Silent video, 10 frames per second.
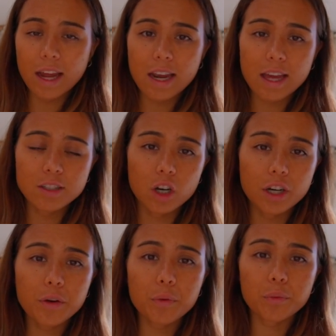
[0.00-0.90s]
and I
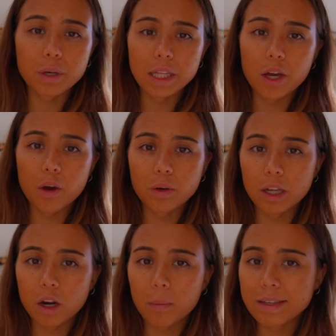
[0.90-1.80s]
started to really hone
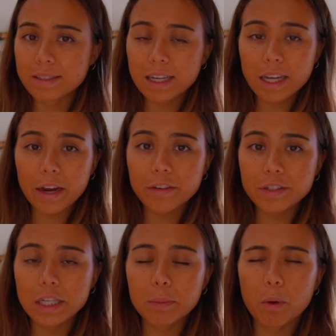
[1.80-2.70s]
in on my skincare routine.